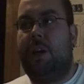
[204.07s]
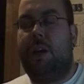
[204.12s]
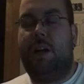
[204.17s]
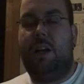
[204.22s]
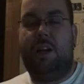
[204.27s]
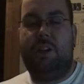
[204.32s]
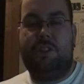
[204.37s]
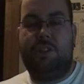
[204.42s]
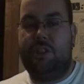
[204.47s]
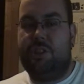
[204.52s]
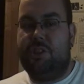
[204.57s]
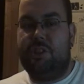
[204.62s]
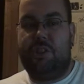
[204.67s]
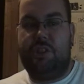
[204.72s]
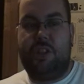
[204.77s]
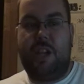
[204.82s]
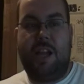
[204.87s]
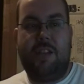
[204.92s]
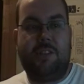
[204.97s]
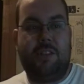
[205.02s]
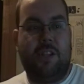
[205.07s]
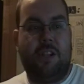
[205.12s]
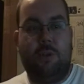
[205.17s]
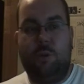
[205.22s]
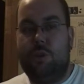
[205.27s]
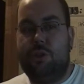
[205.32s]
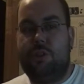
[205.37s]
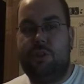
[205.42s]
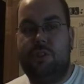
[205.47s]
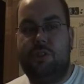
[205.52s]
Shazza,
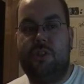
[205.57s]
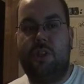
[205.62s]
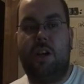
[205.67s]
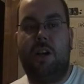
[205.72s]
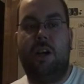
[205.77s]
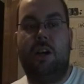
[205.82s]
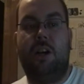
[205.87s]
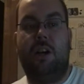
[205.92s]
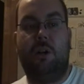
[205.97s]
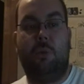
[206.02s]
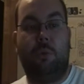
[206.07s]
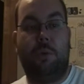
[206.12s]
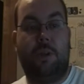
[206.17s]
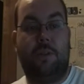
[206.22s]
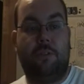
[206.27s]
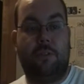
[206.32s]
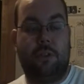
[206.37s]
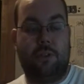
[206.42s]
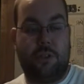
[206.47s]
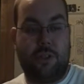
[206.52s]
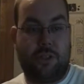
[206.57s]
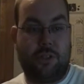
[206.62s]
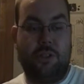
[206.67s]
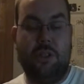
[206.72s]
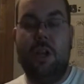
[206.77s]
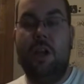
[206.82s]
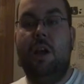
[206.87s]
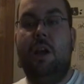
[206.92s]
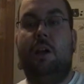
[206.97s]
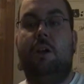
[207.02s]
or Shazza, or whatever this
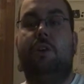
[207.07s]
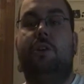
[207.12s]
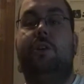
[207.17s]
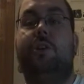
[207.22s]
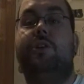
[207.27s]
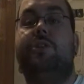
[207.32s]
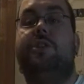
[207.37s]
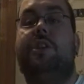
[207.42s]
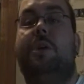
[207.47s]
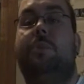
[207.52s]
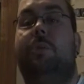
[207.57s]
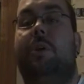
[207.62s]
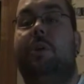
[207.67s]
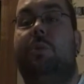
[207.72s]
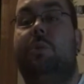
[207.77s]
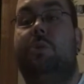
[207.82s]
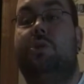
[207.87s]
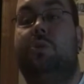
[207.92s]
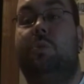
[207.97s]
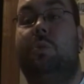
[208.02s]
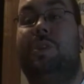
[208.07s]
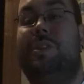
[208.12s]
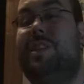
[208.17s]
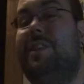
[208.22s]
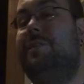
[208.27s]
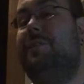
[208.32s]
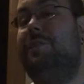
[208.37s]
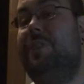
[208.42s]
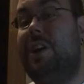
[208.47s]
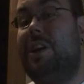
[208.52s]
girl's name was
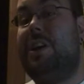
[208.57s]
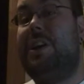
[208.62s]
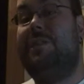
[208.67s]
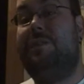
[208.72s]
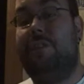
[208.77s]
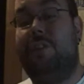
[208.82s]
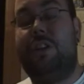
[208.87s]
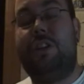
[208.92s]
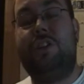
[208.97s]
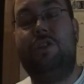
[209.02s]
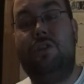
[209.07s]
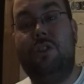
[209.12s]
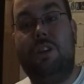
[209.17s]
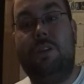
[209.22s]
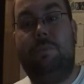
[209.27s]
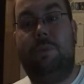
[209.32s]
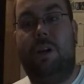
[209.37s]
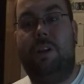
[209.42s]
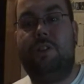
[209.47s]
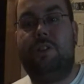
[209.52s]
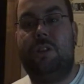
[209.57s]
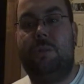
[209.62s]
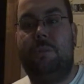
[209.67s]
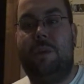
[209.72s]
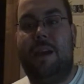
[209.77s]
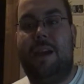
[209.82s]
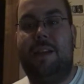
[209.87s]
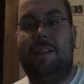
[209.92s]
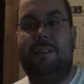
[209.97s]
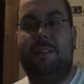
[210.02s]
a very, very good punching
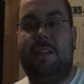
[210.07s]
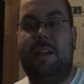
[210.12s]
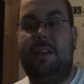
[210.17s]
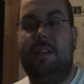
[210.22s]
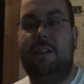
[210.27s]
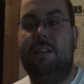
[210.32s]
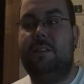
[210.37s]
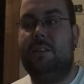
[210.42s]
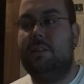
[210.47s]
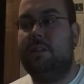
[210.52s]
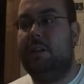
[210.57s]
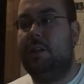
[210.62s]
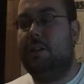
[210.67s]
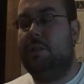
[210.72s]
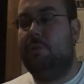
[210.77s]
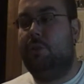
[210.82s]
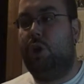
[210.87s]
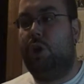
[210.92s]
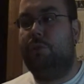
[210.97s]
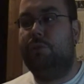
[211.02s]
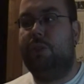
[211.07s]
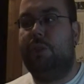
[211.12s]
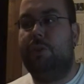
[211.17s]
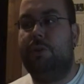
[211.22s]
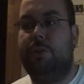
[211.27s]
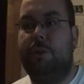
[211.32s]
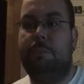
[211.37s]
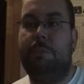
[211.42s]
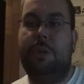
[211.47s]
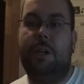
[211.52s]
bag. Dana didn't get involved
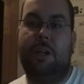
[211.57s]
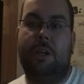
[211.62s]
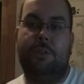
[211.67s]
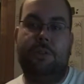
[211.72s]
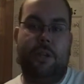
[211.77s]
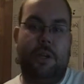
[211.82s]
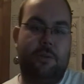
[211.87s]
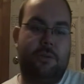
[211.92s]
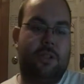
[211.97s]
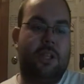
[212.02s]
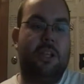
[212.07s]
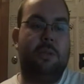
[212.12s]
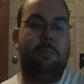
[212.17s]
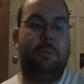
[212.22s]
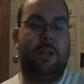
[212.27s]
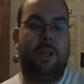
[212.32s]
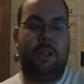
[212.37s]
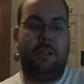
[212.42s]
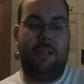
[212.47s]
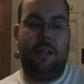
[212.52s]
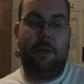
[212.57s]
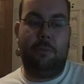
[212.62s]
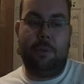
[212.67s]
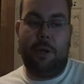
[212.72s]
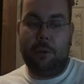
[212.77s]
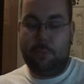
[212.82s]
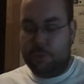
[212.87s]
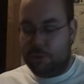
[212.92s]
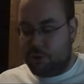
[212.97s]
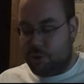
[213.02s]
other than being on the outside and being a
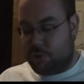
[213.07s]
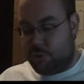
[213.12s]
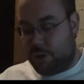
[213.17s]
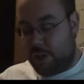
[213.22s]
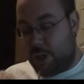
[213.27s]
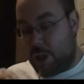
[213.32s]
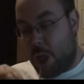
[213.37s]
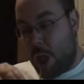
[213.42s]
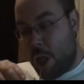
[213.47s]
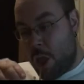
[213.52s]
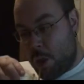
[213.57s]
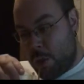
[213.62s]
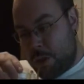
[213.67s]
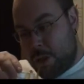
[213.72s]
loudmouth, which is great.